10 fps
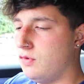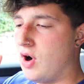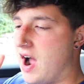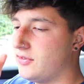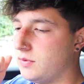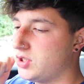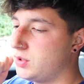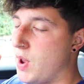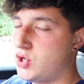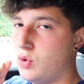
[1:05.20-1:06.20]
You've got to have some
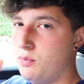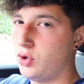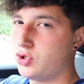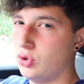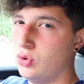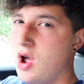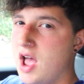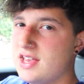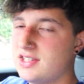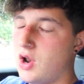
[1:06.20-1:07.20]
special module
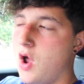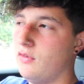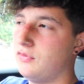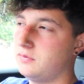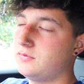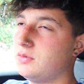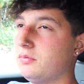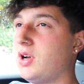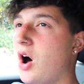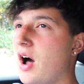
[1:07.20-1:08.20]
sent over from
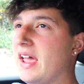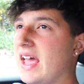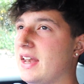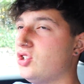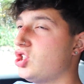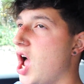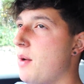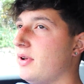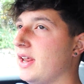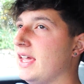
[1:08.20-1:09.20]
some guy in
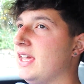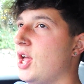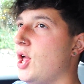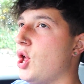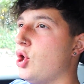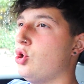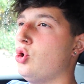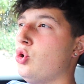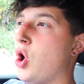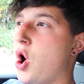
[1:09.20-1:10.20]
Germany
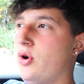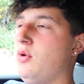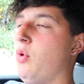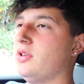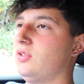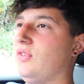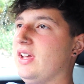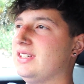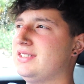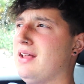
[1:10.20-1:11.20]
who only wants
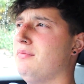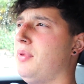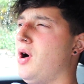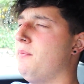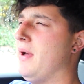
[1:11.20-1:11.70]
things sent by